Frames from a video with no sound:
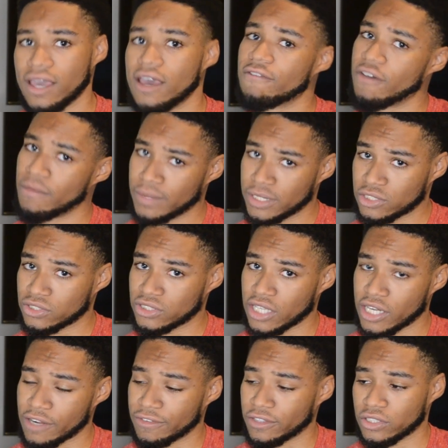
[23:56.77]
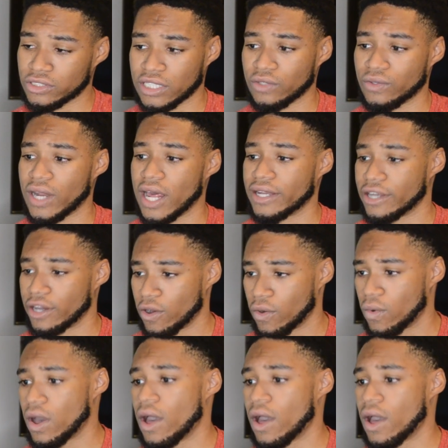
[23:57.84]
Filming this on Sunday for those that do not know.